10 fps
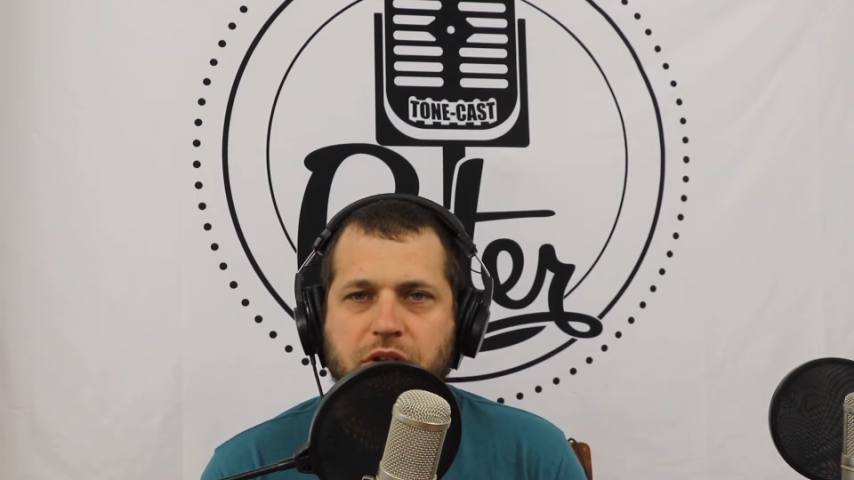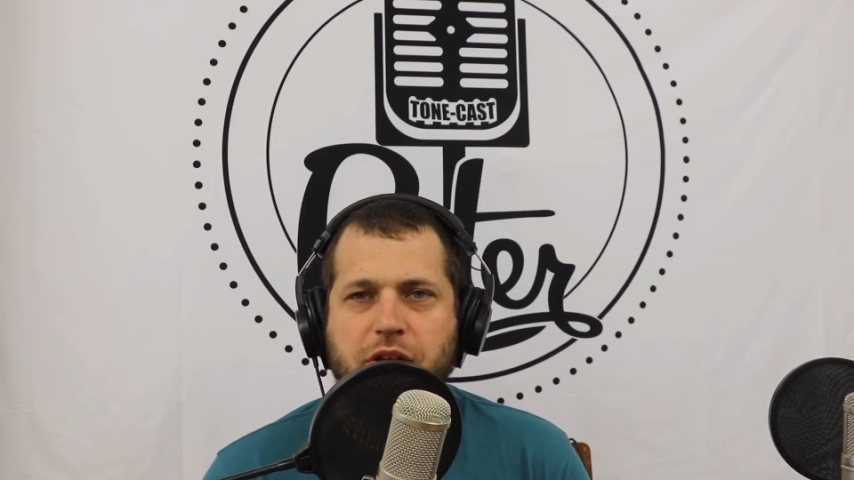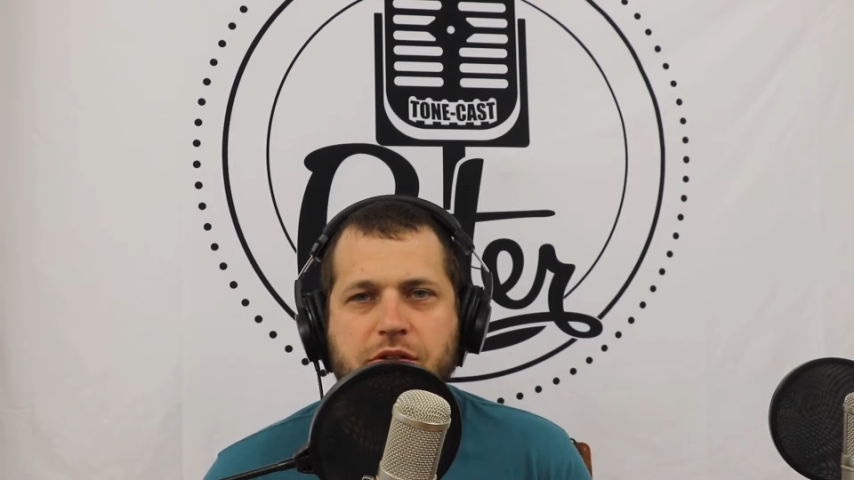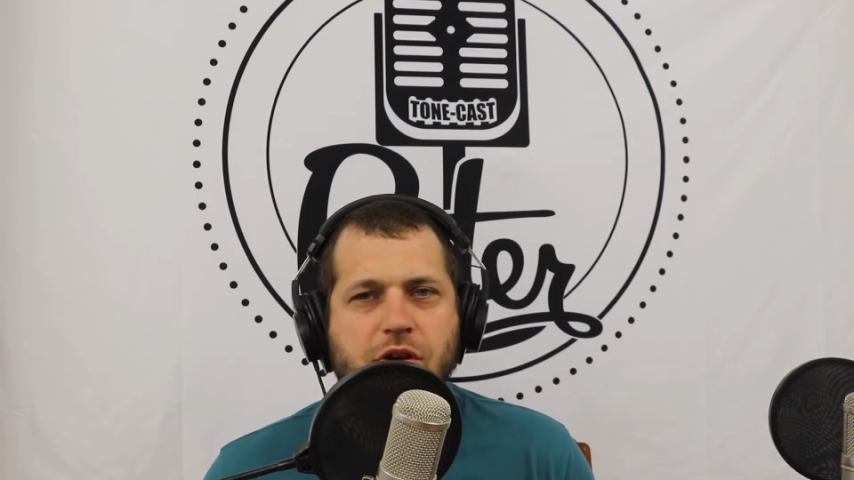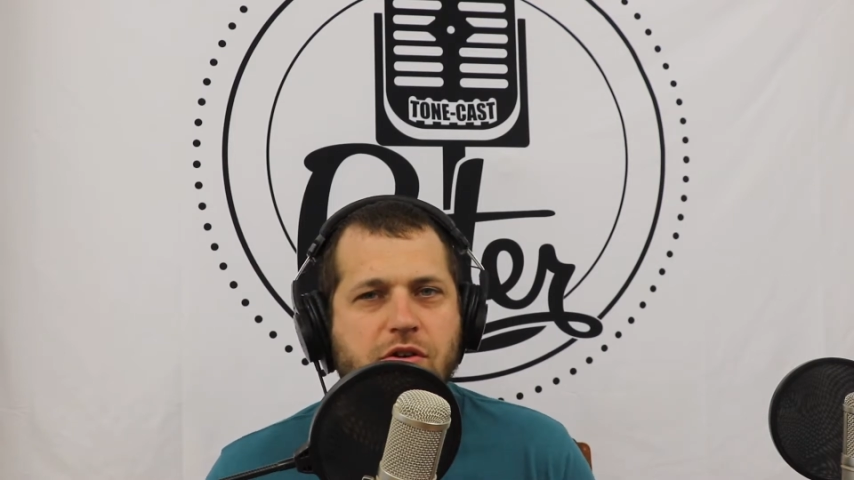
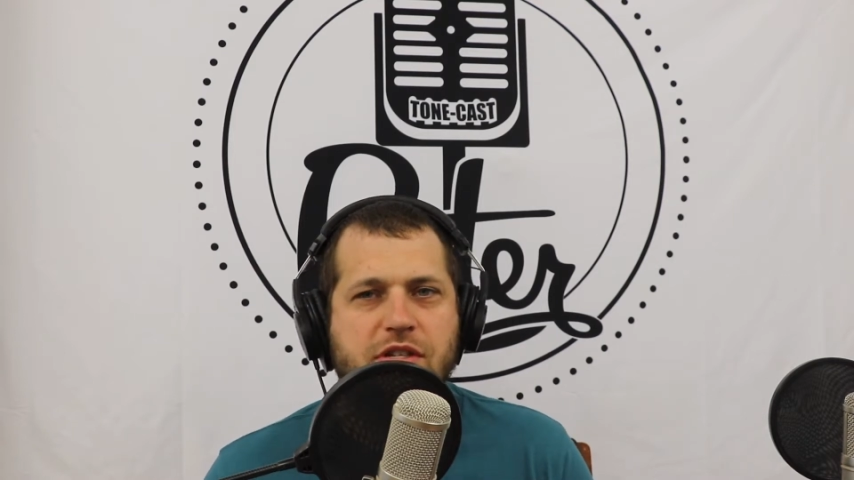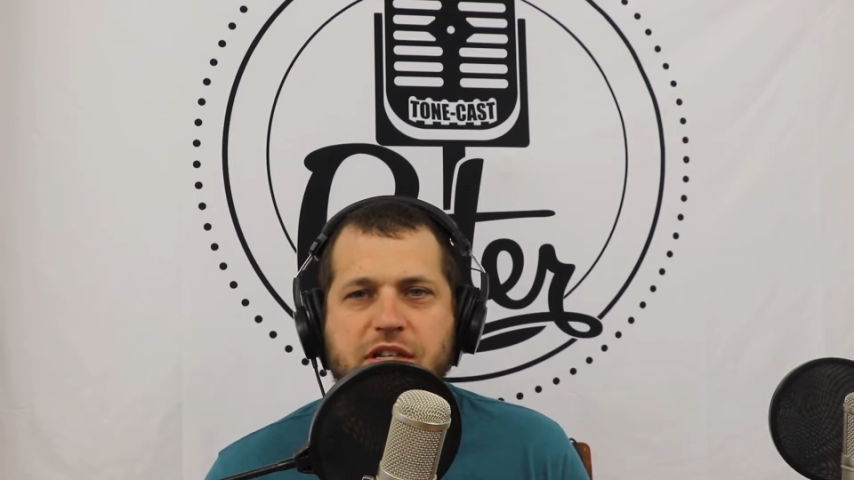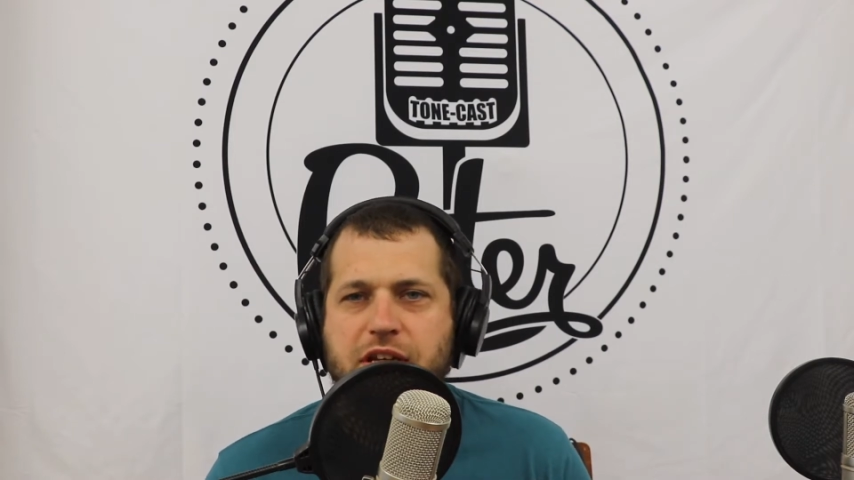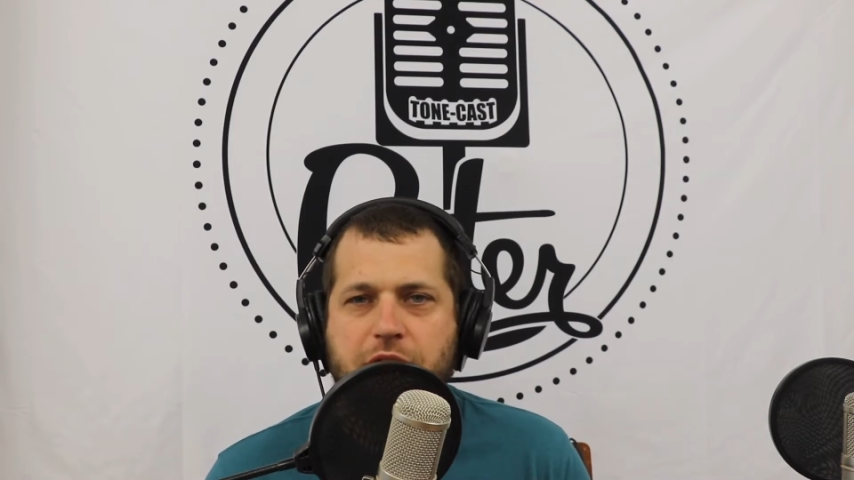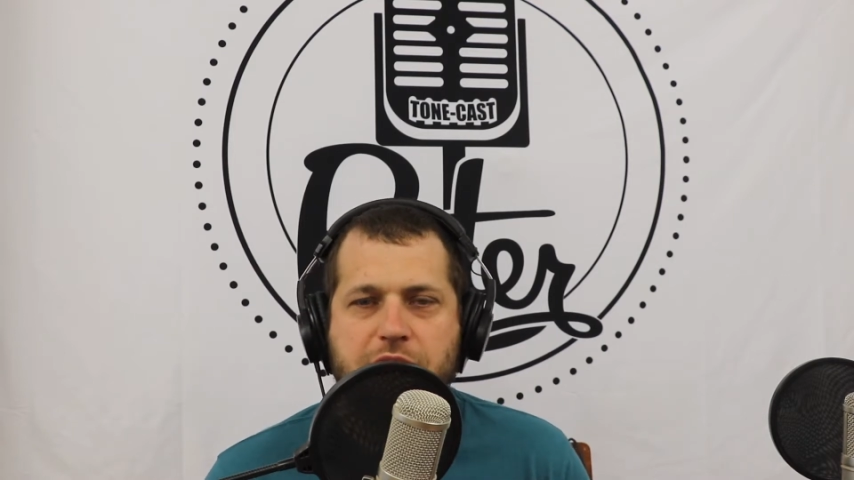guitars in
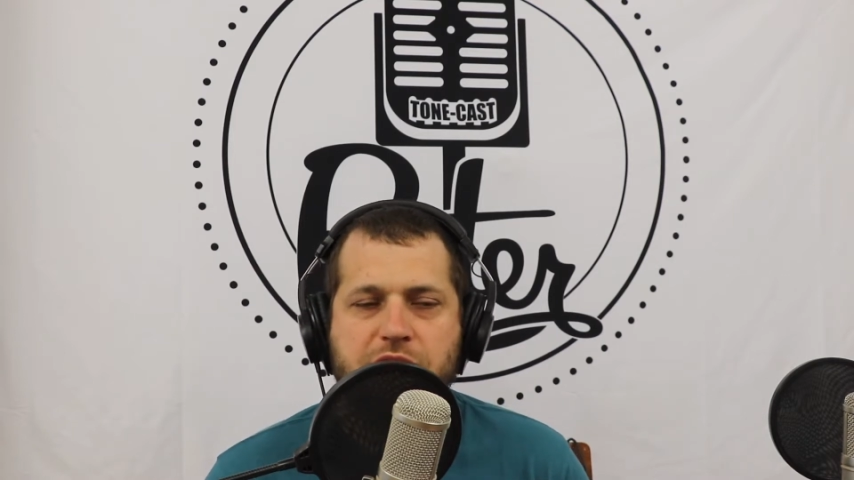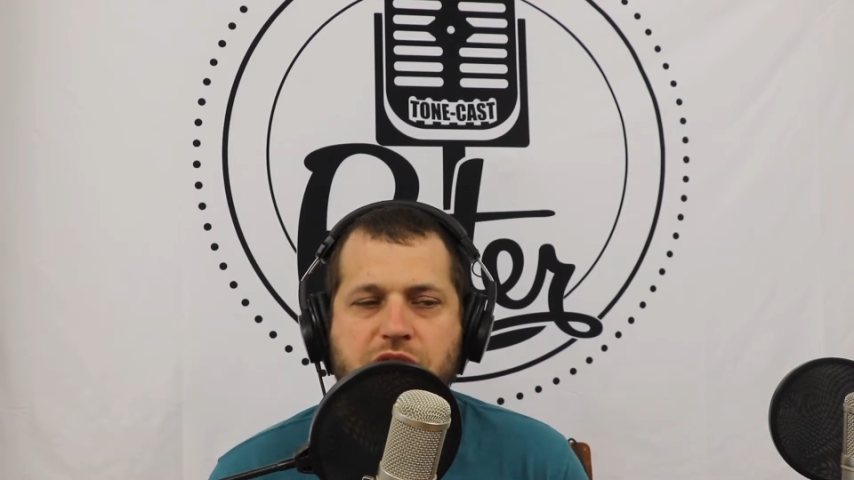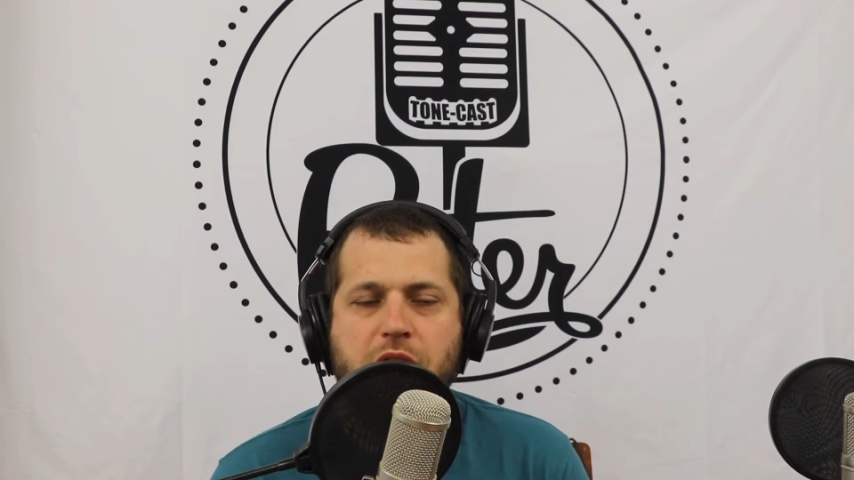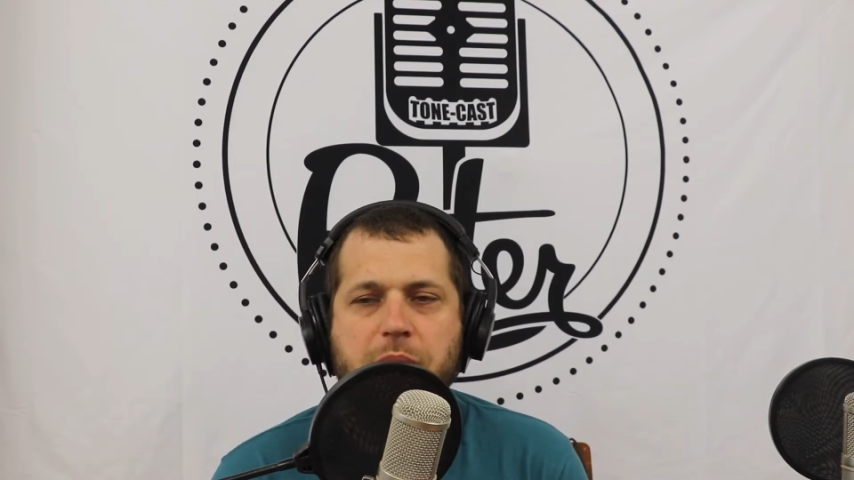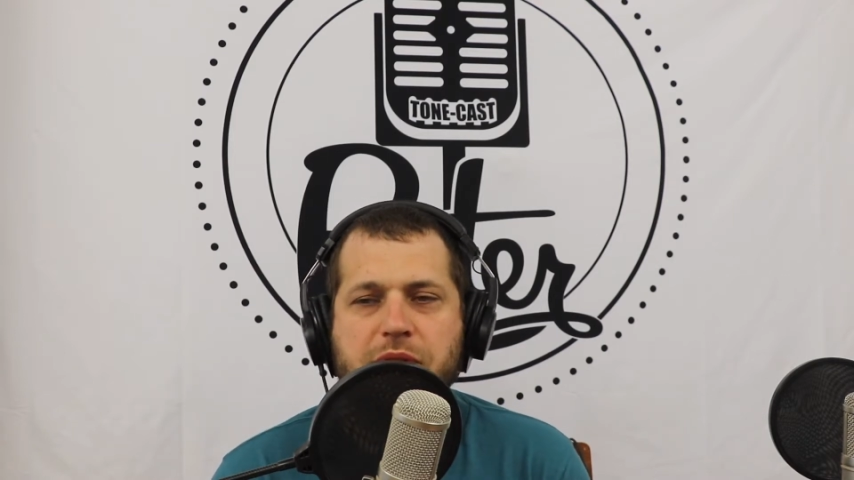and out of the shop,